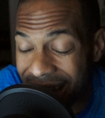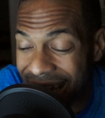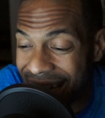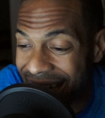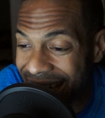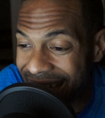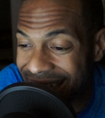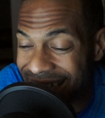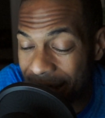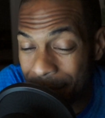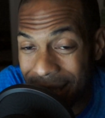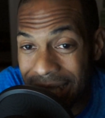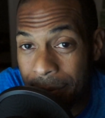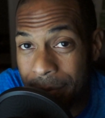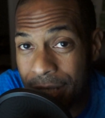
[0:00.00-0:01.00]
And I got my
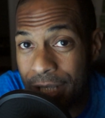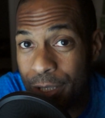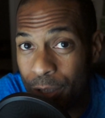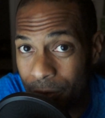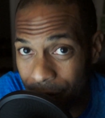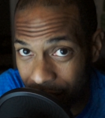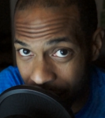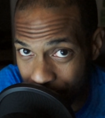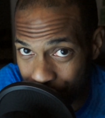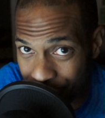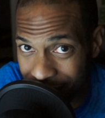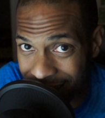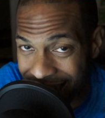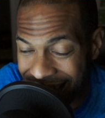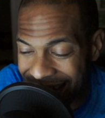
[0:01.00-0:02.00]
EMT
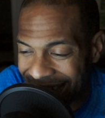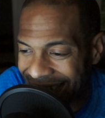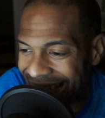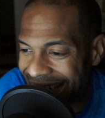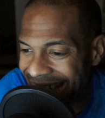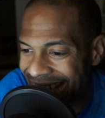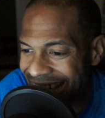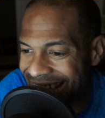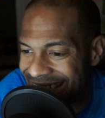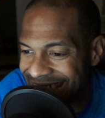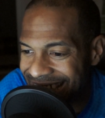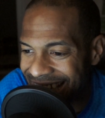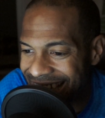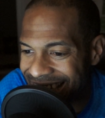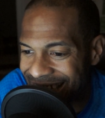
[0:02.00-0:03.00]
certification and
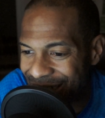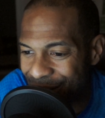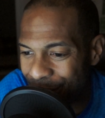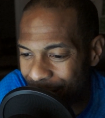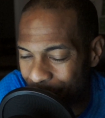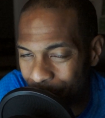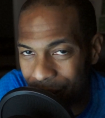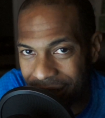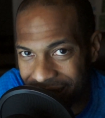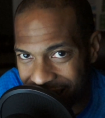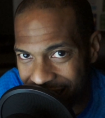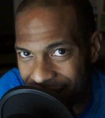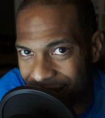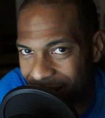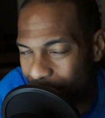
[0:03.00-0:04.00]
started working
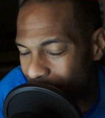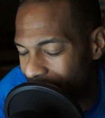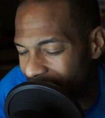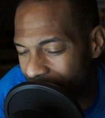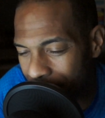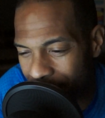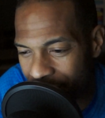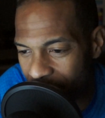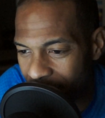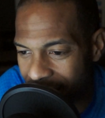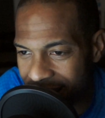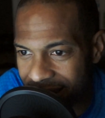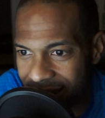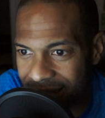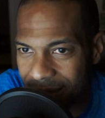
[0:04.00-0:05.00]
there and worked a couple other
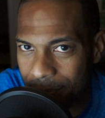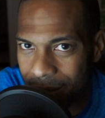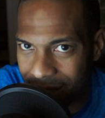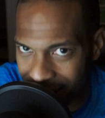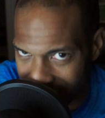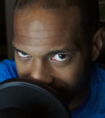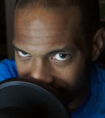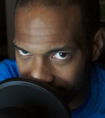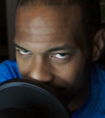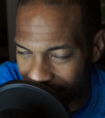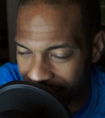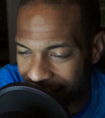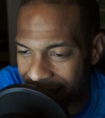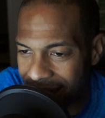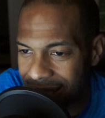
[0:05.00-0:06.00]
places because I
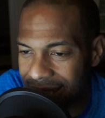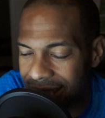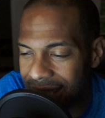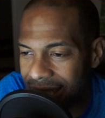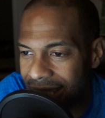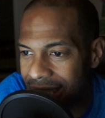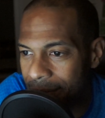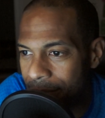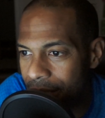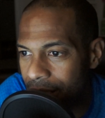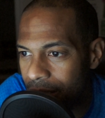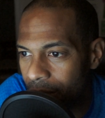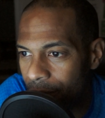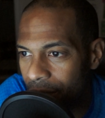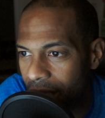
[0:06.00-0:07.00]
had the EMT
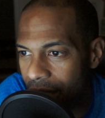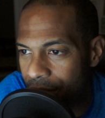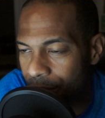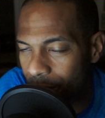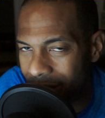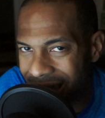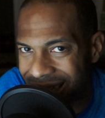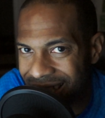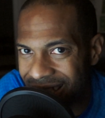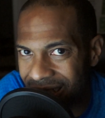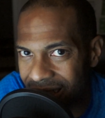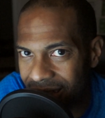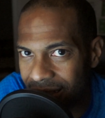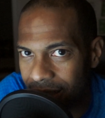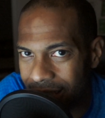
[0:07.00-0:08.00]
certification or got into
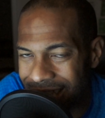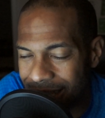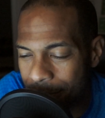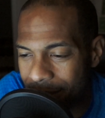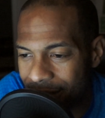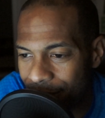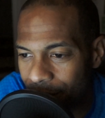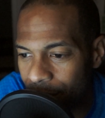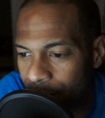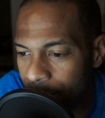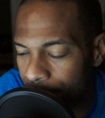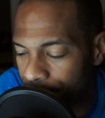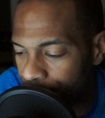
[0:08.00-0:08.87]
the EMS field